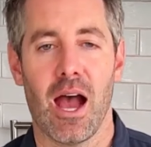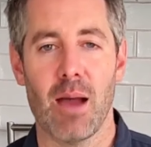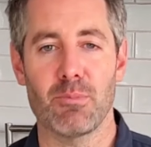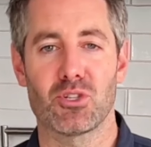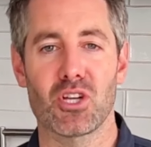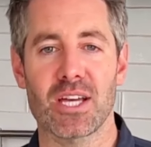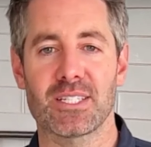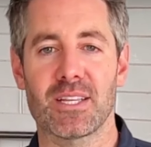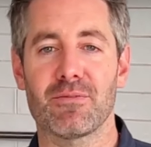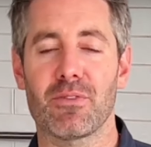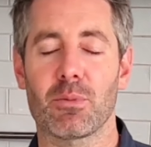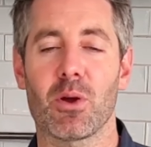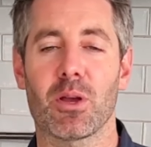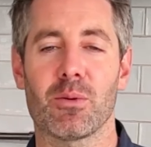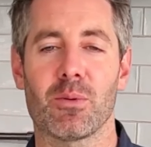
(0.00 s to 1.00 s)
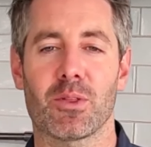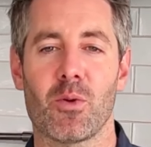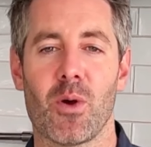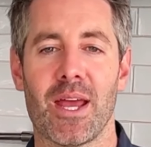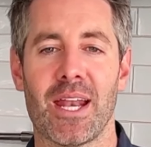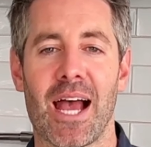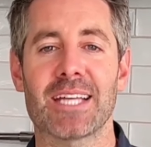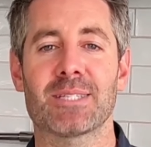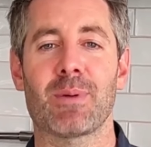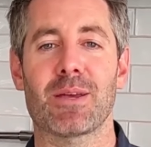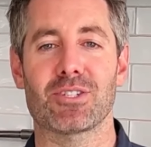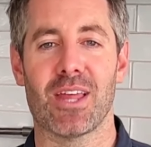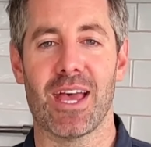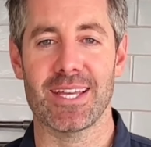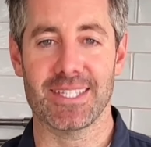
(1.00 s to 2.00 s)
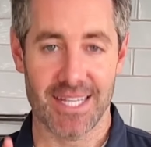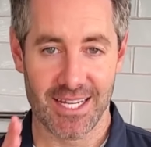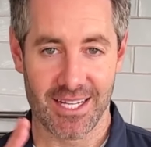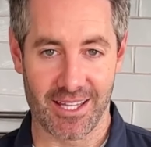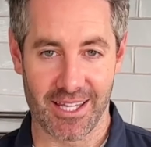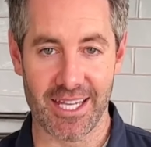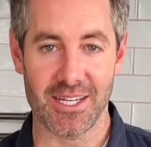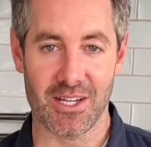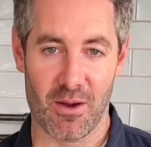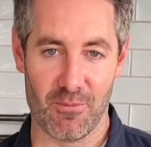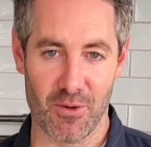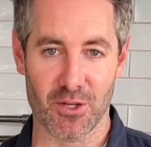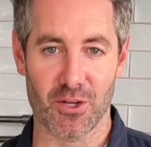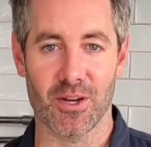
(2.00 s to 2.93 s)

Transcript: I'm Justin from Cooking with Coit. I specialize in clean comfort